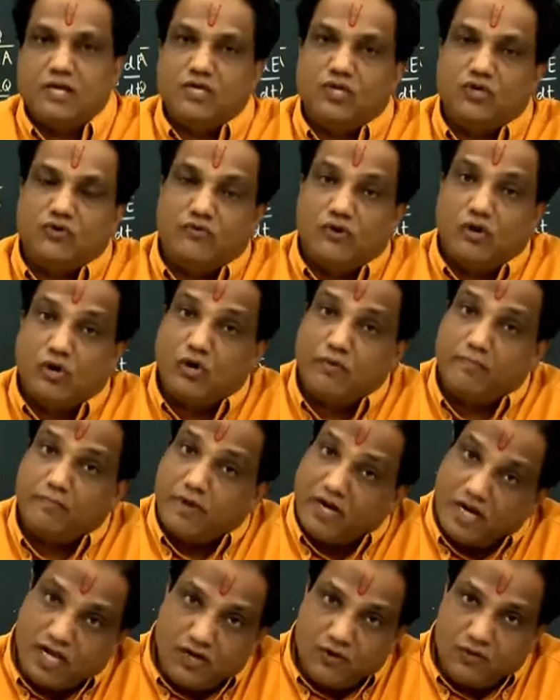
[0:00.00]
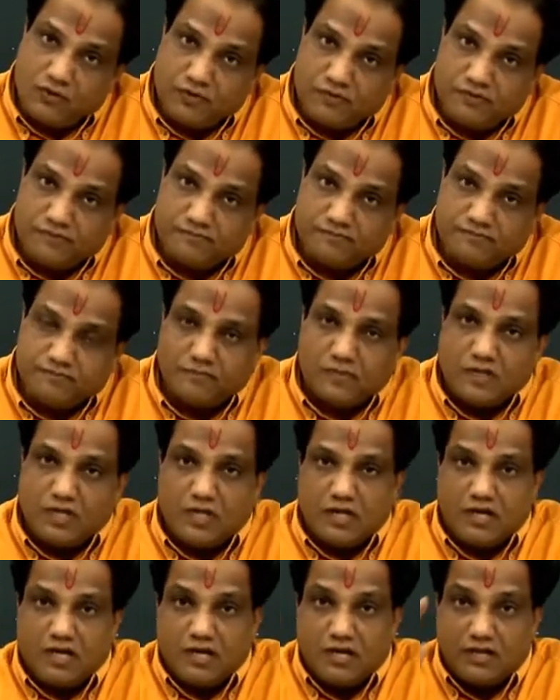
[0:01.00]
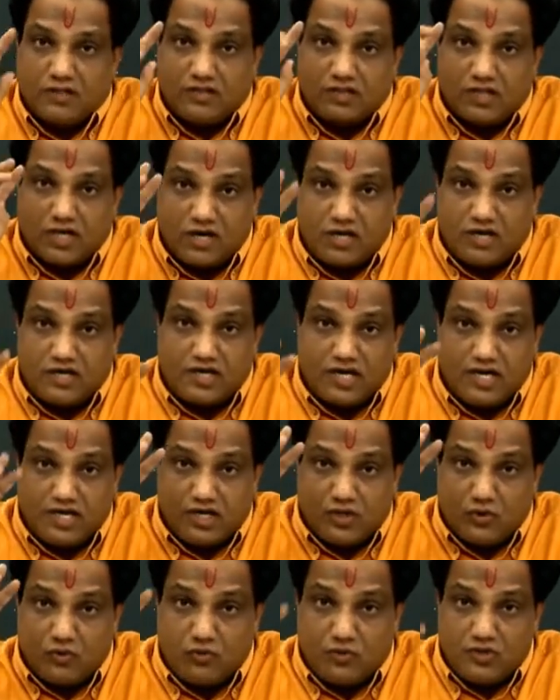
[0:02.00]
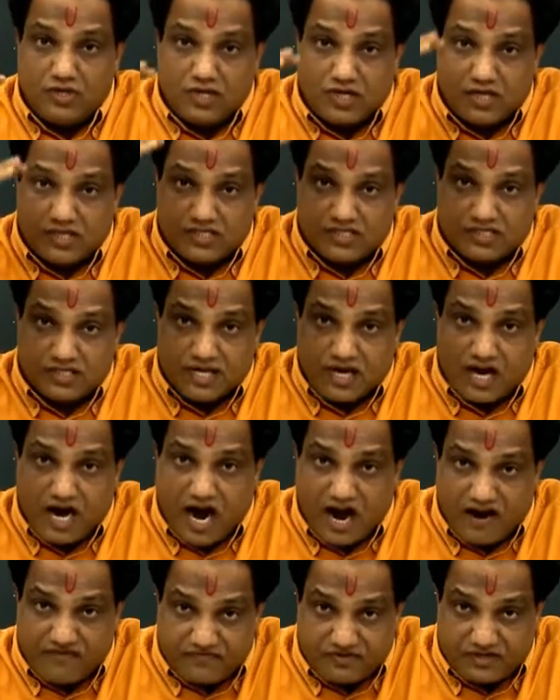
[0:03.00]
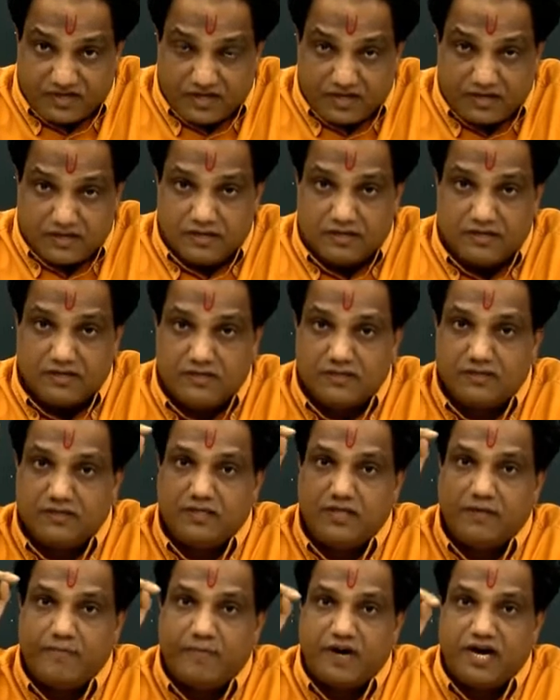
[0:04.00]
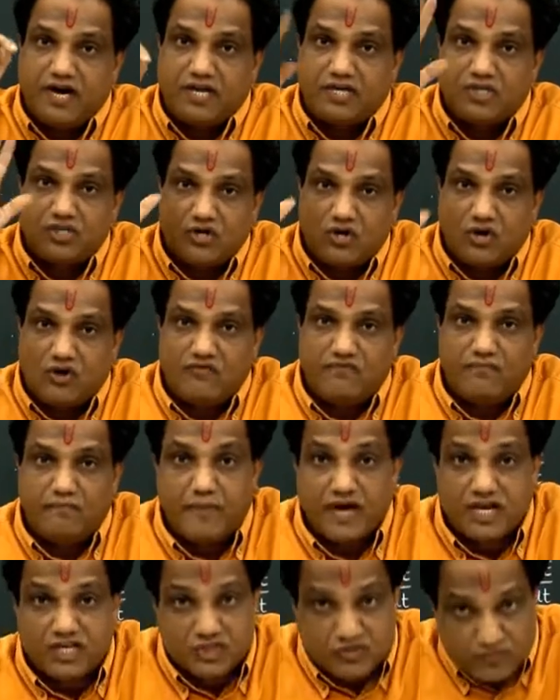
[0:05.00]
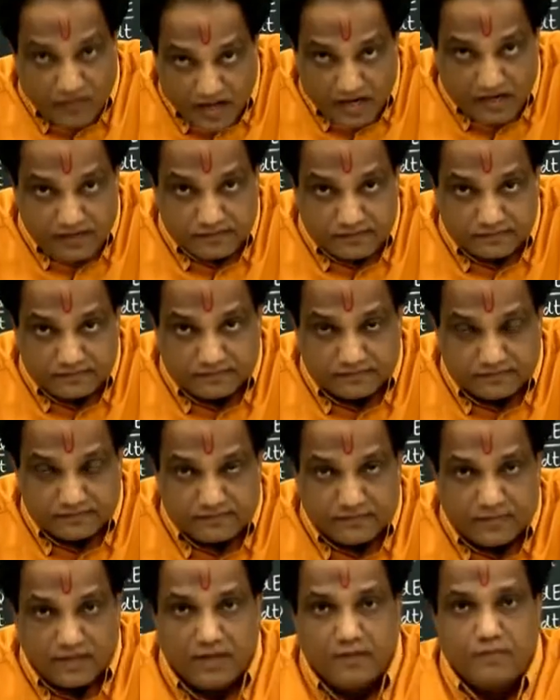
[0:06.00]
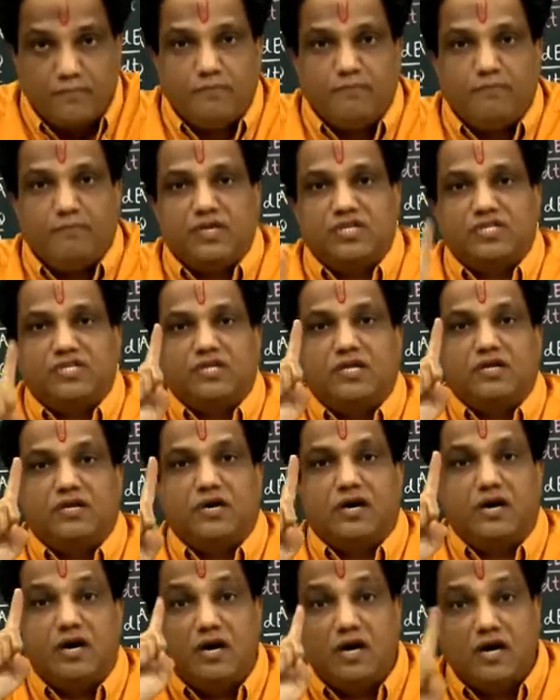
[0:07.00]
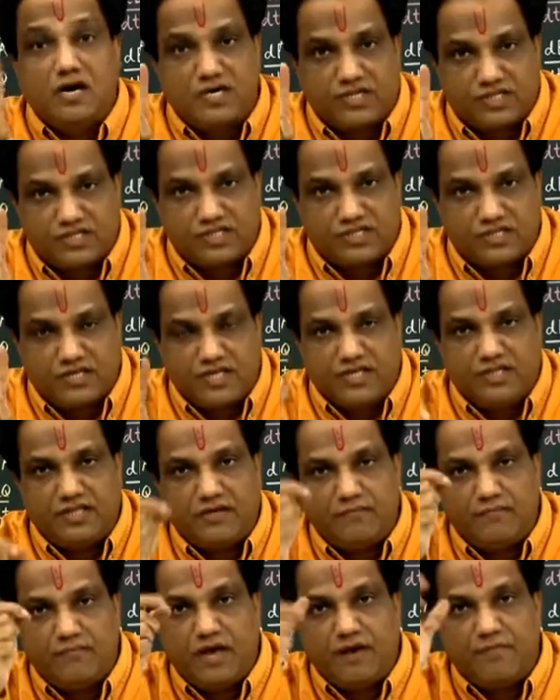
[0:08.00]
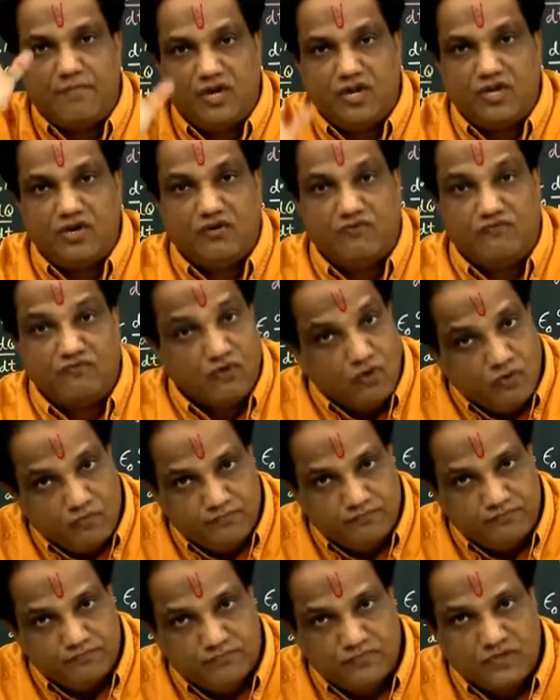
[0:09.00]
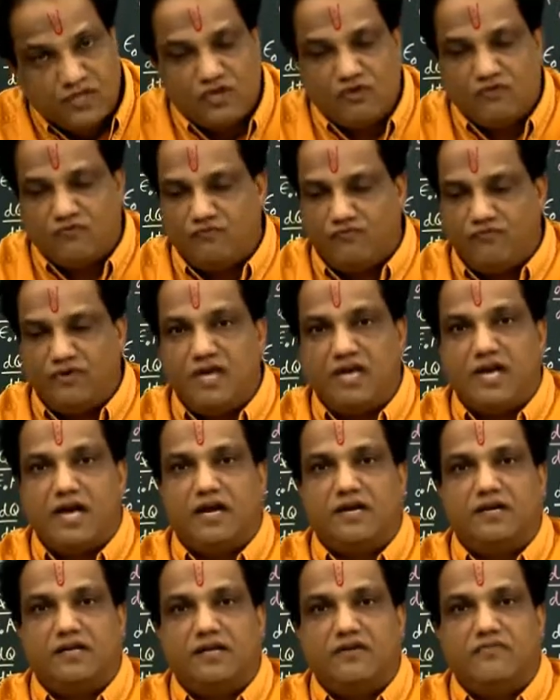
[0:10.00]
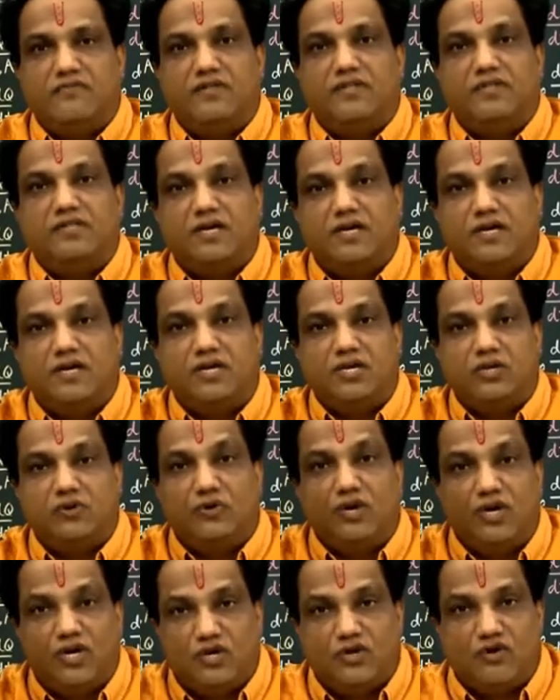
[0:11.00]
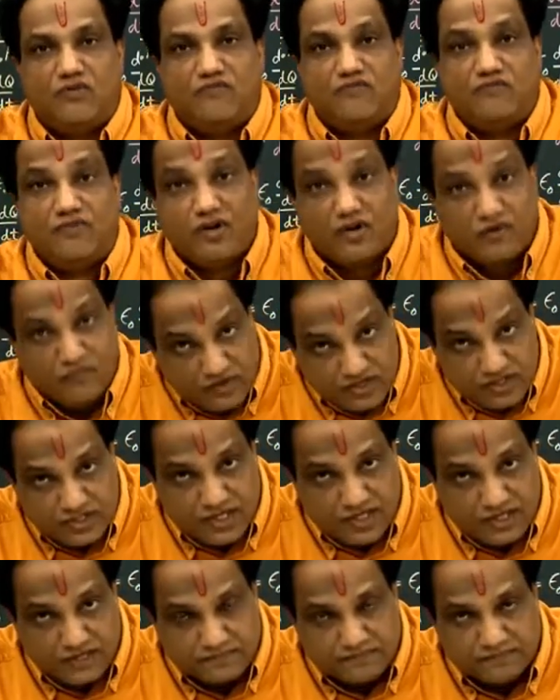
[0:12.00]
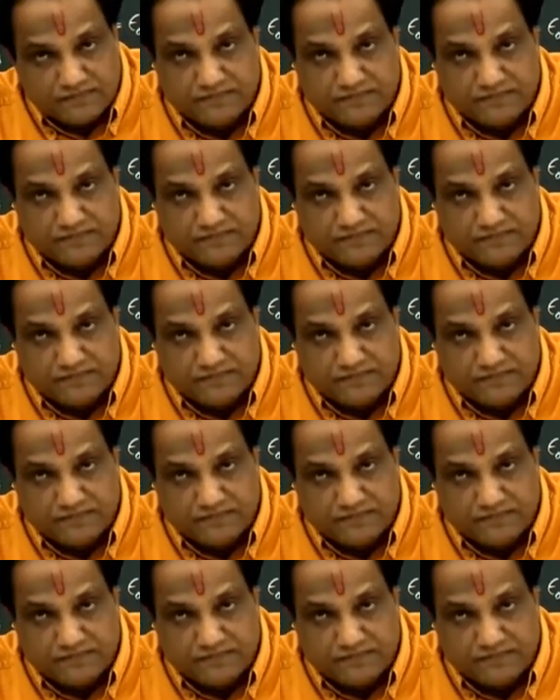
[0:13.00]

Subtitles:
You will not believe, 32 years after the prediction of Maxwell, Mr. Hertz, in the memory of whom we had given the unit of frequency,